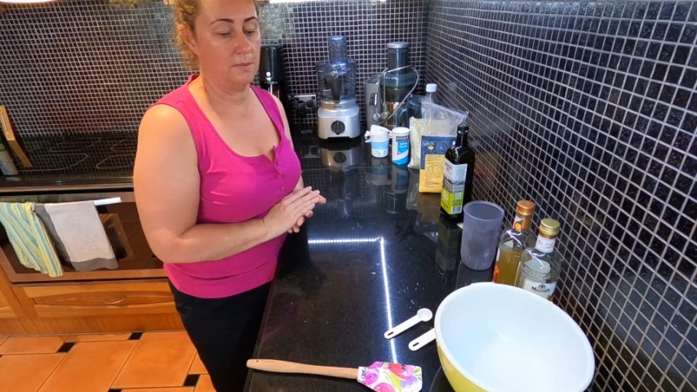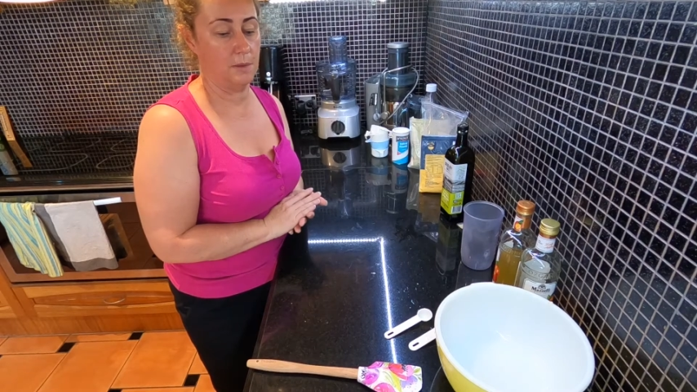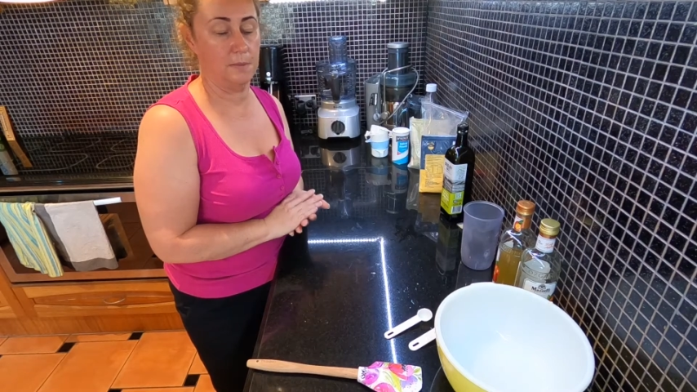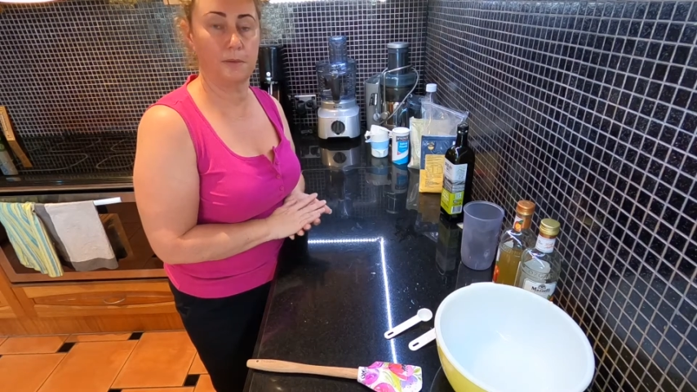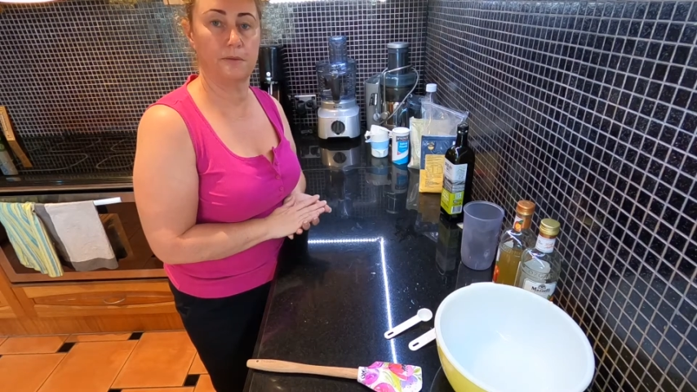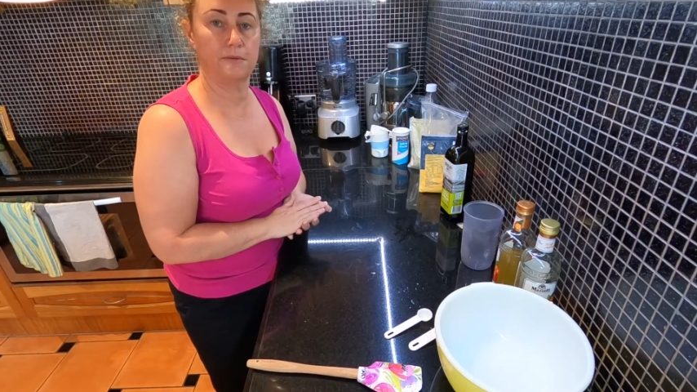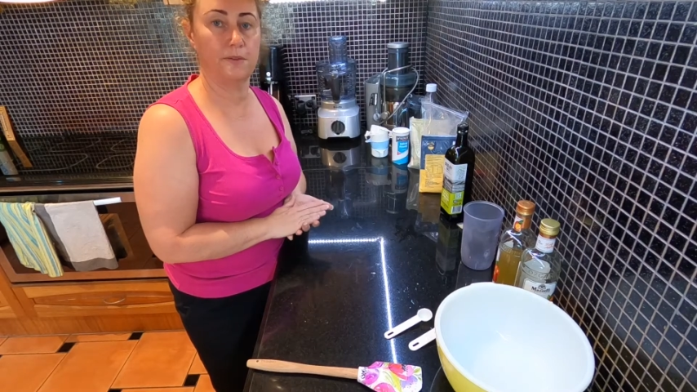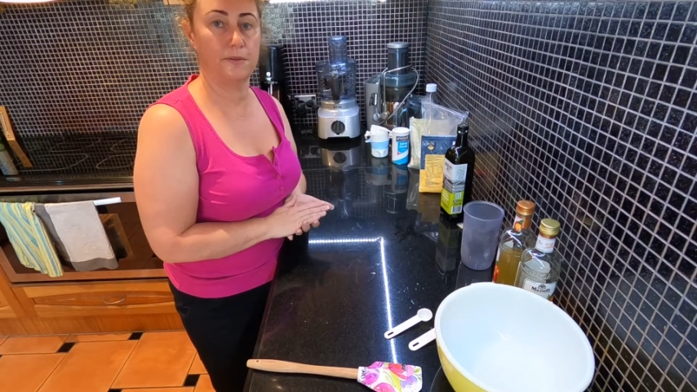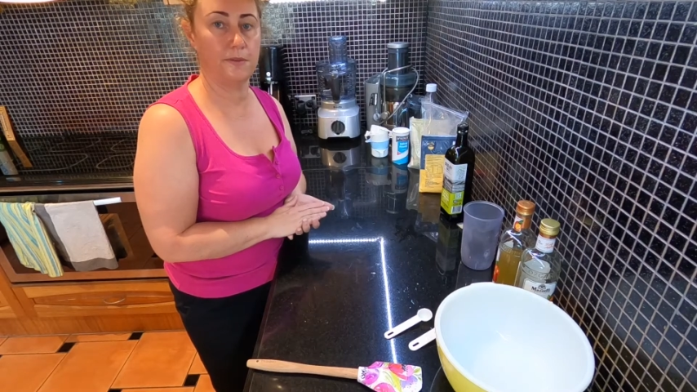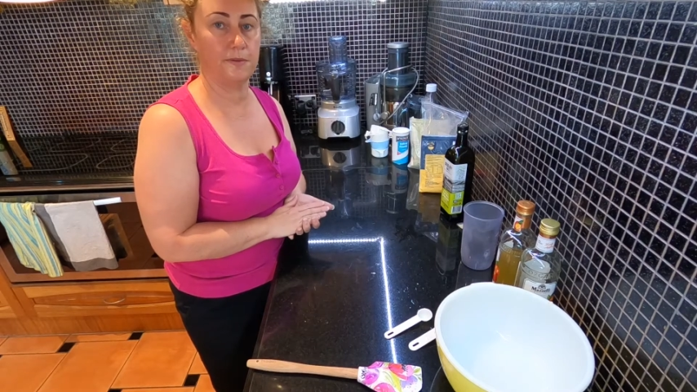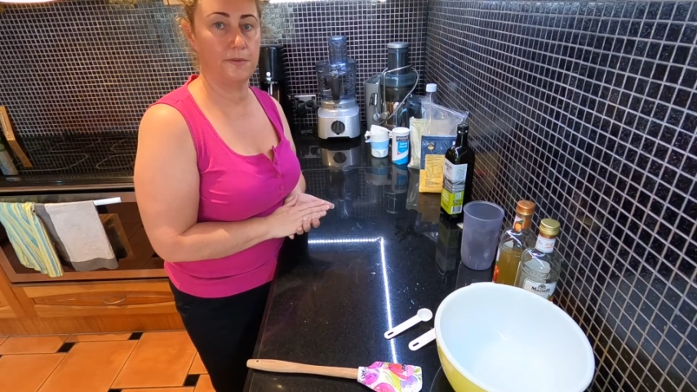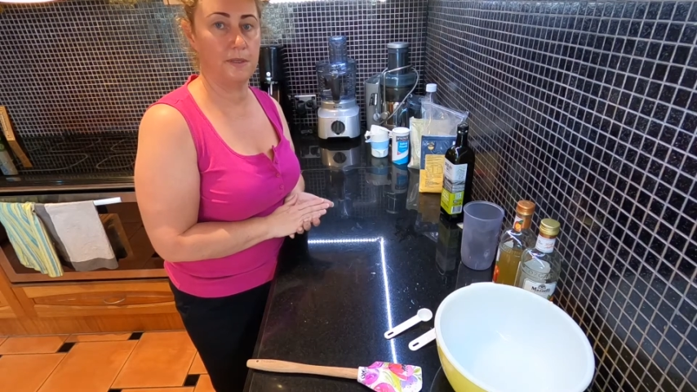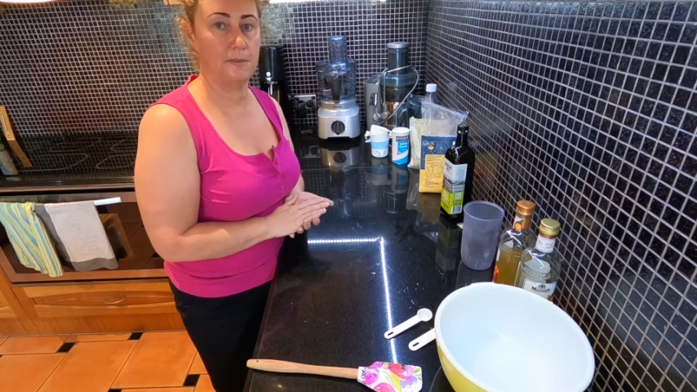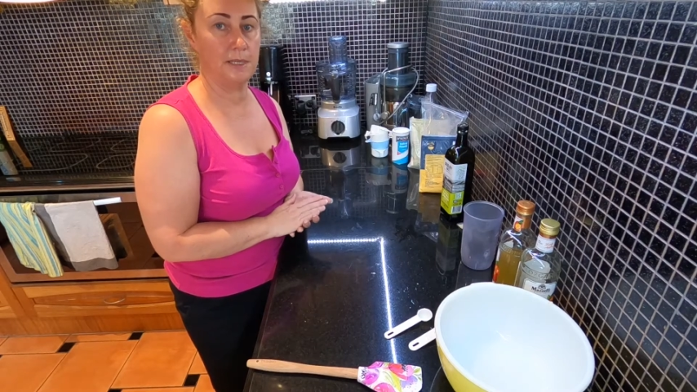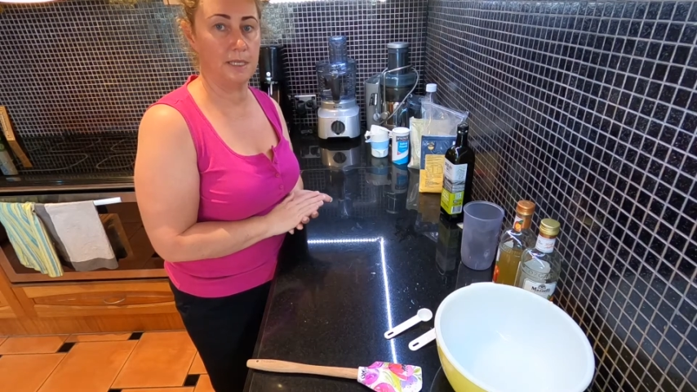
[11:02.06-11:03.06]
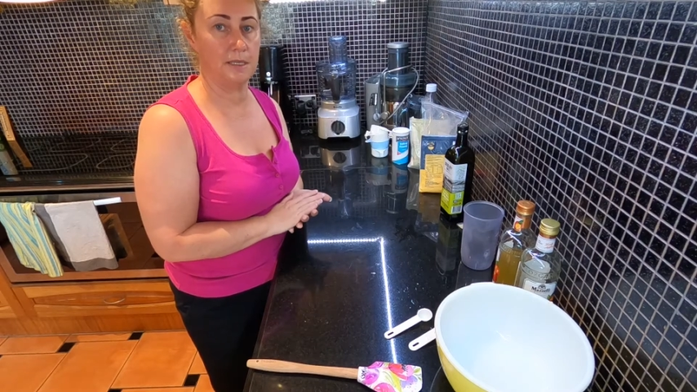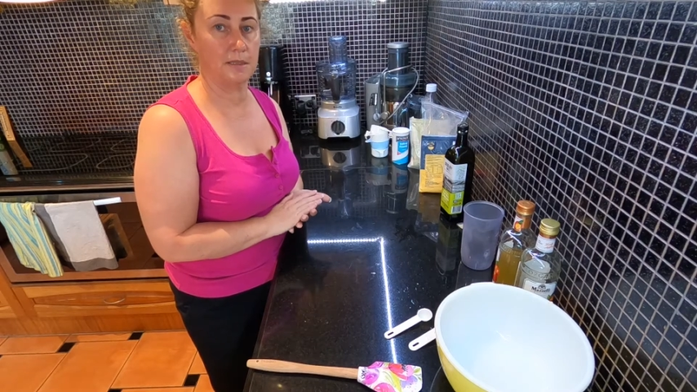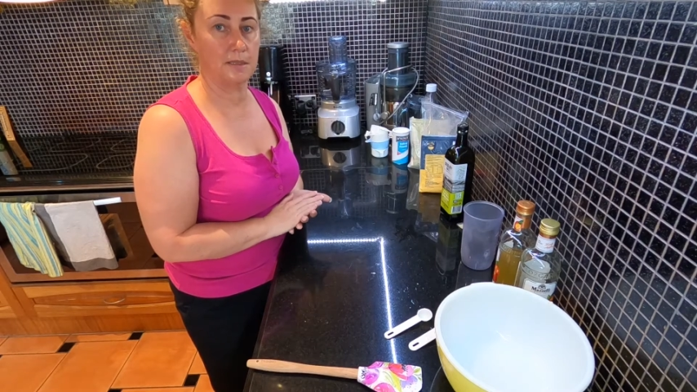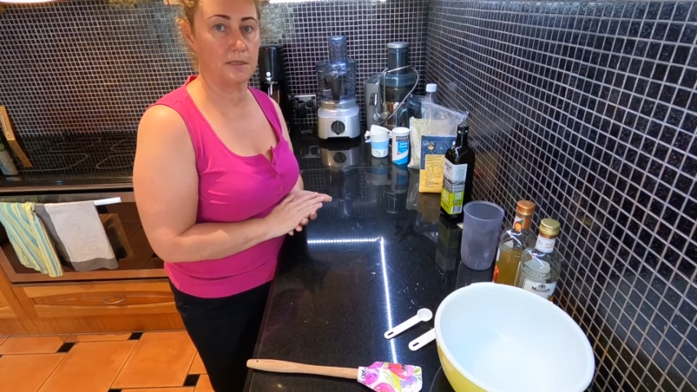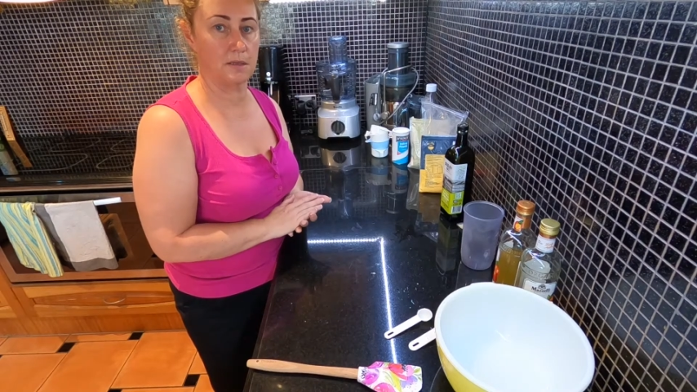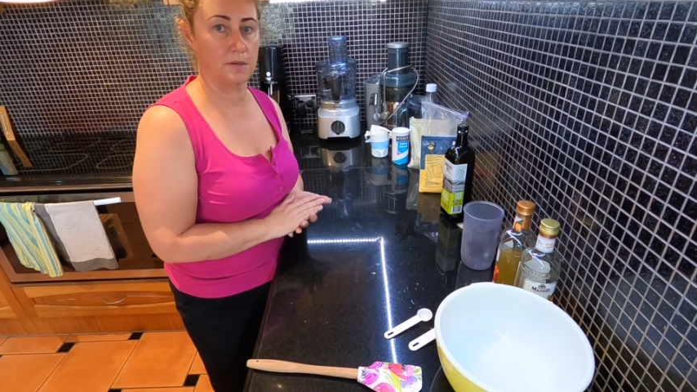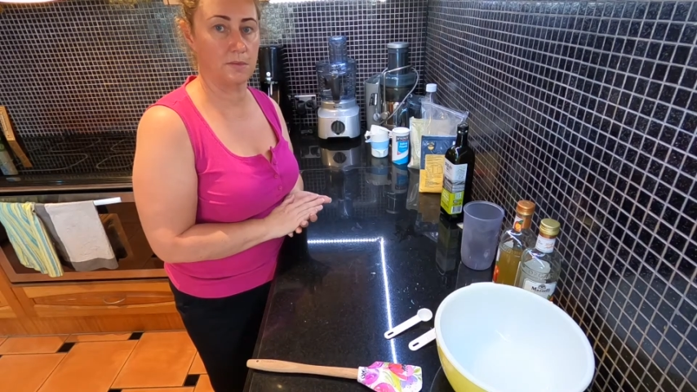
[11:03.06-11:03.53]
pop it on for 50 minutes.
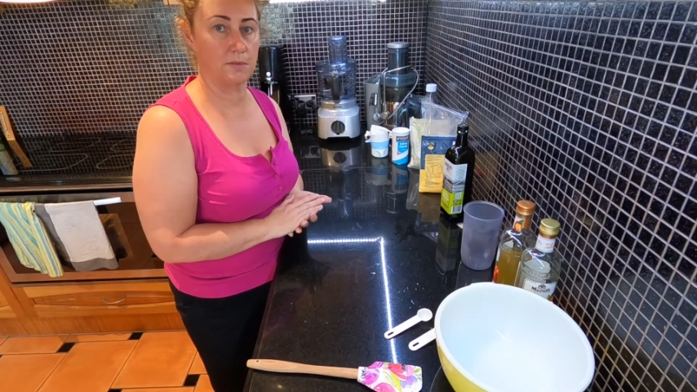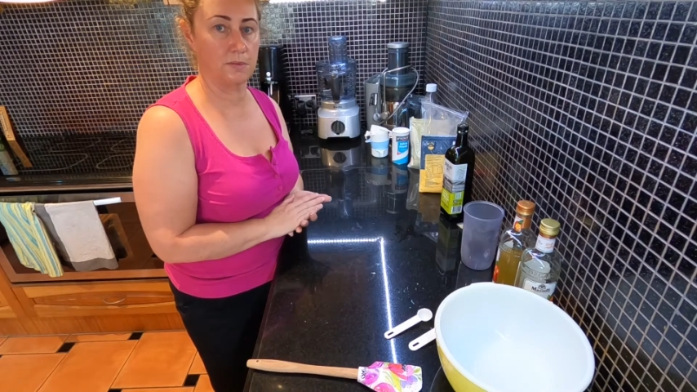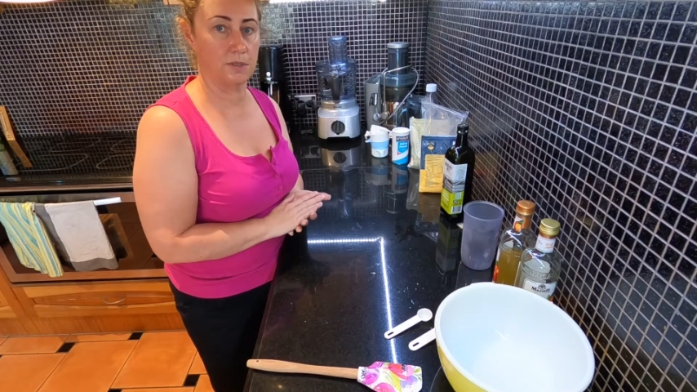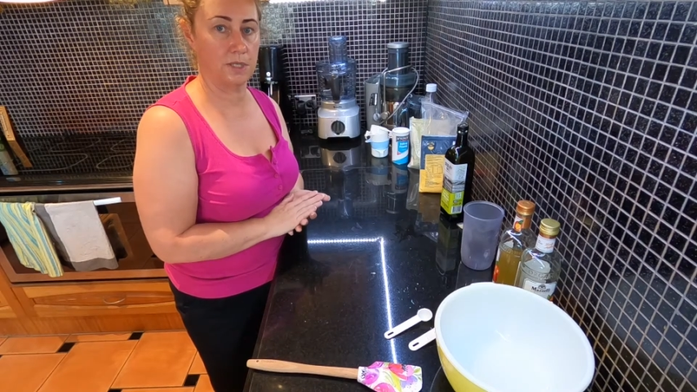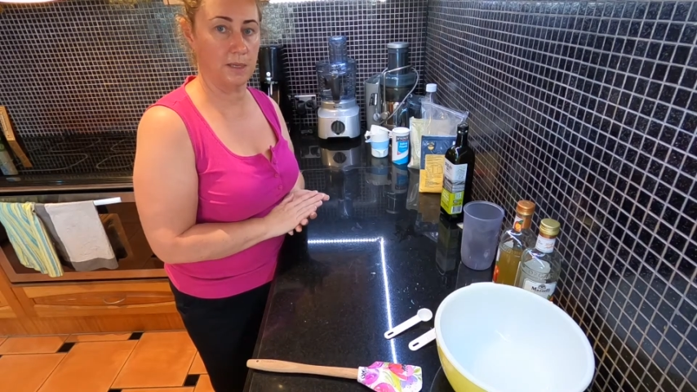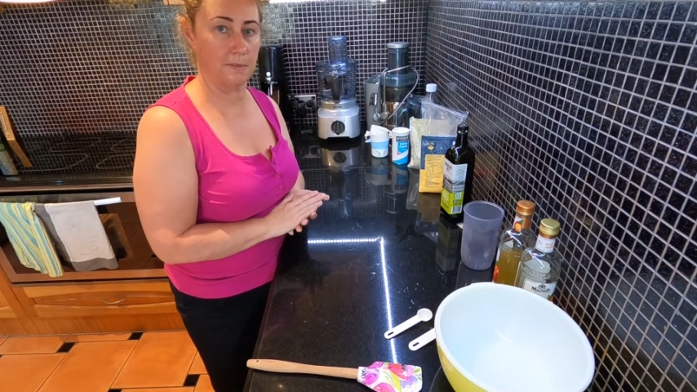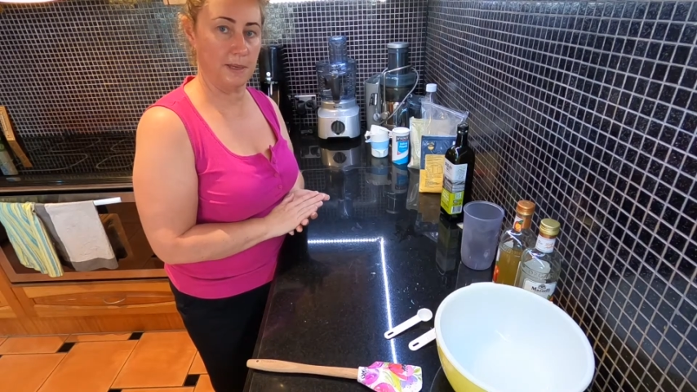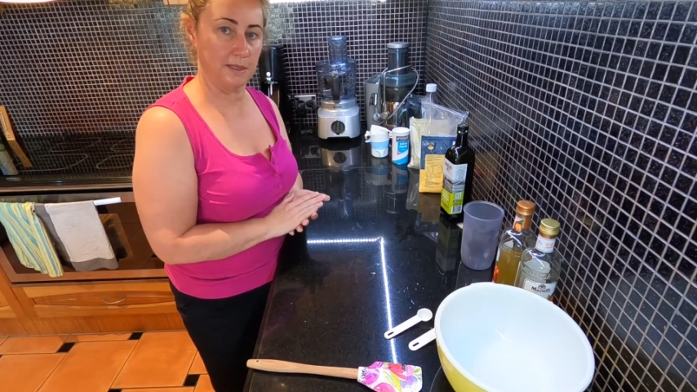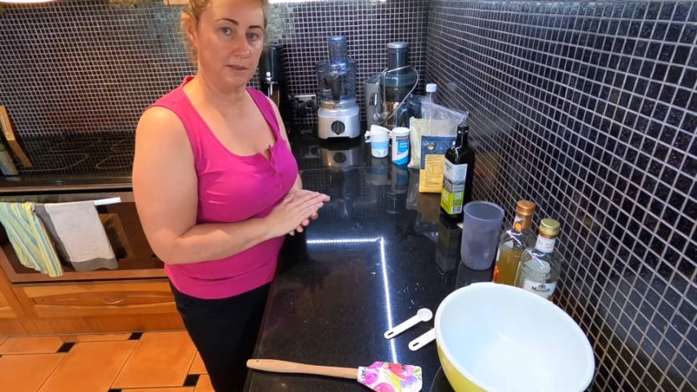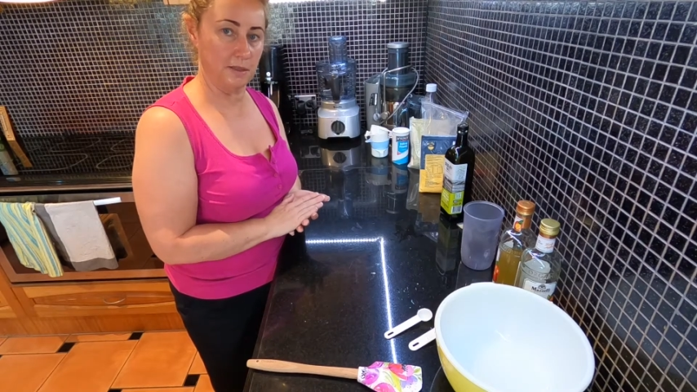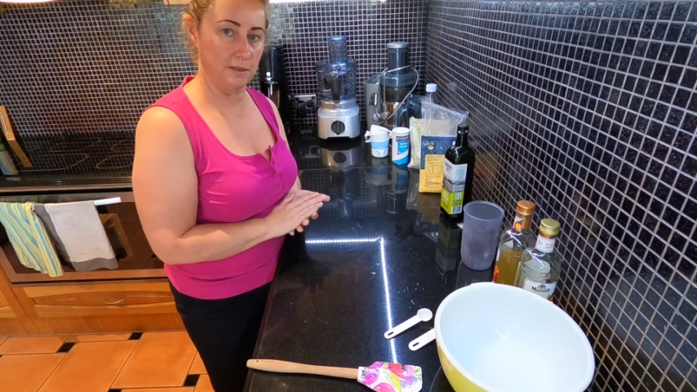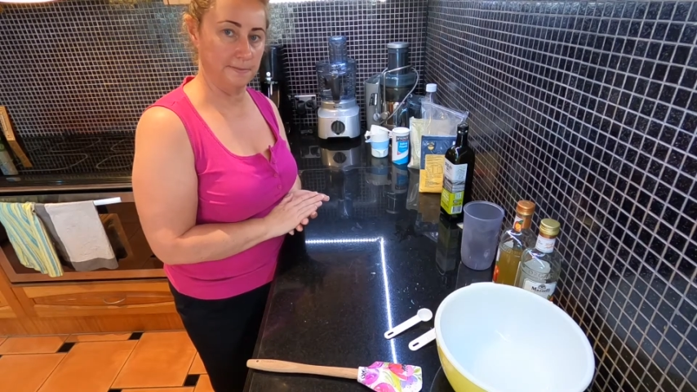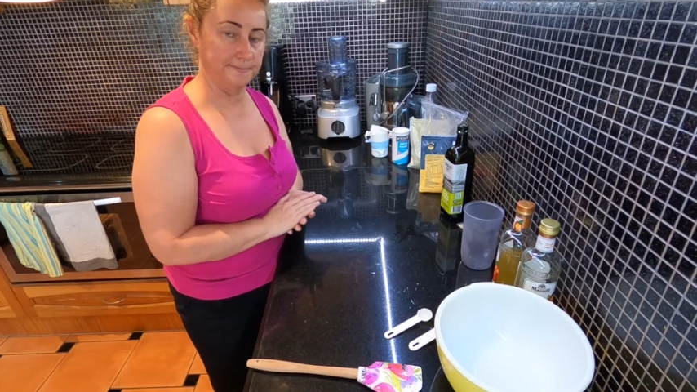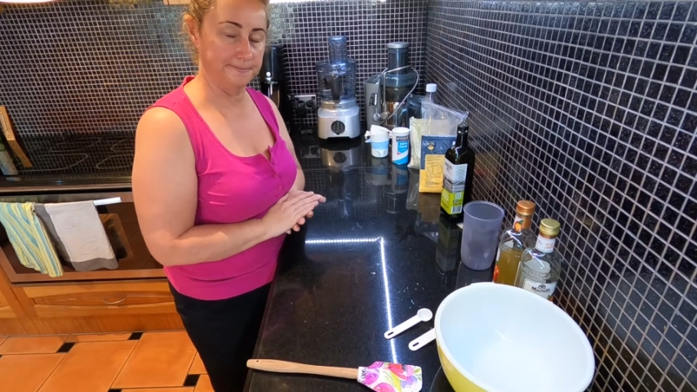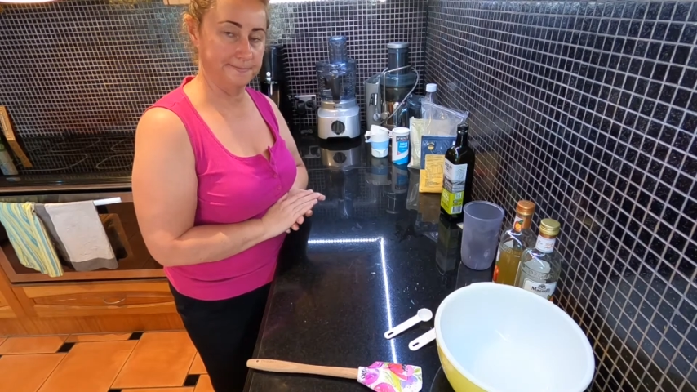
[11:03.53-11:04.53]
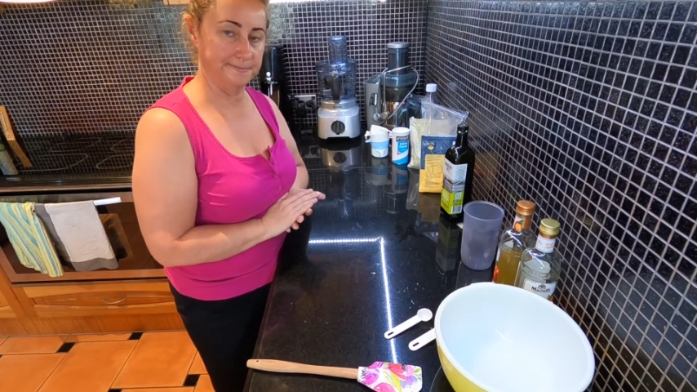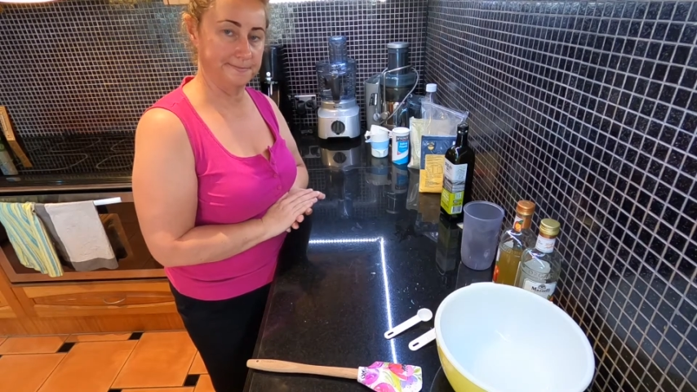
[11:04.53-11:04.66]
So we'll check back soon.